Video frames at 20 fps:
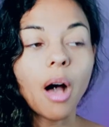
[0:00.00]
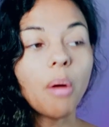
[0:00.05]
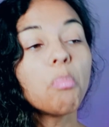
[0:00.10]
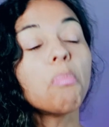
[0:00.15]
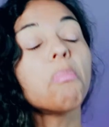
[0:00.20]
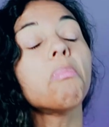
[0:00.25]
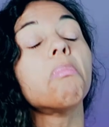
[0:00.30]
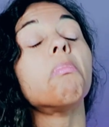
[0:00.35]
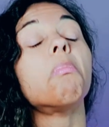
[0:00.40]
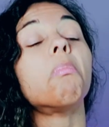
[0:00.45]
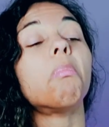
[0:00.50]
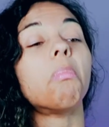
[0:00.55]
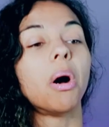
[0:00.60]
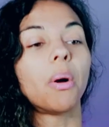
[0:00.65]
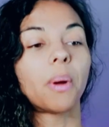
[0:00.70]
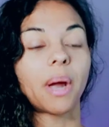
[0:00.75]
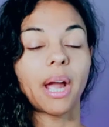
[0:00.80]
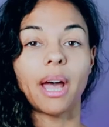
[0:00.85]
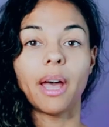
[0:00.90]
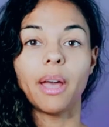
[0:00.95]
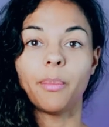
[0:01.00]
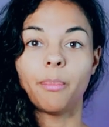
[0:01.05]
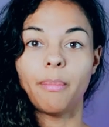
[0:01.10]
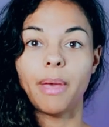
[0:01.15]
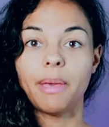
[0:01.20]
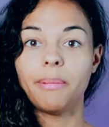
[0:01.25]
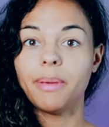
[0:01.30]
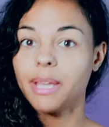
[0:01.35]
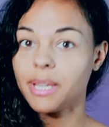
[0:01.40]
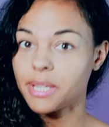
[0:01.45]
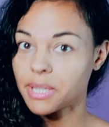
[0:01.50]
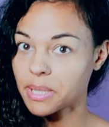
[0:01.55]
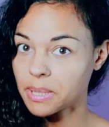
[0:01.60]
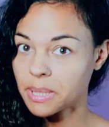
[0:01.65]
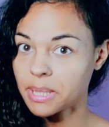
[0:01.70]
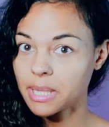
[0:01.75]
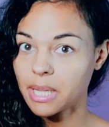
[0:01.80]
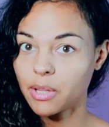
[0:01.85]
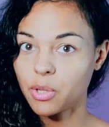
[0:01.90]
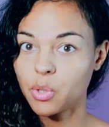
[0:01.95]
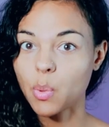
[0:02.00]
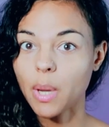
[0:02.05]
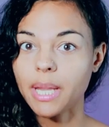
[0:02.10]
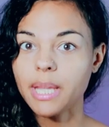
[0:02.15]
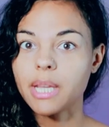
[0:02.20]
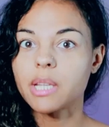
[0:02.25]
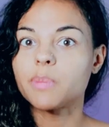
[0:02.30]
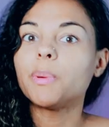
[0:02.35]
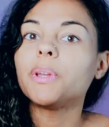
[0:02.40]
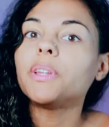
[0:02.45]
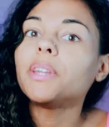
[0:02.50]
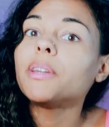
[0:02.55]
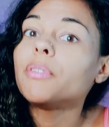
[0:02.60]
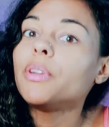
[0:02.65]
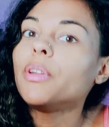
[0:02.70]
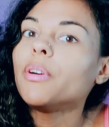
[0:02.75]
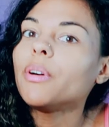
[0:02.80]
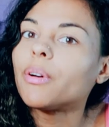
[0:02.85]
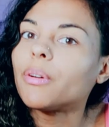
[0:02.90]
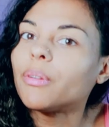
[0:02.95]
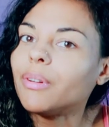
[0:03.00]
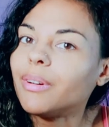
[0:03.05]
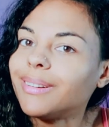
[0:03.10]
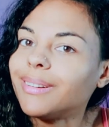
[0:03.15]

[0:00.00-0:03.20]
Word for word: Hmm, okay, maybe he's going to sell in twenty years, but you never know.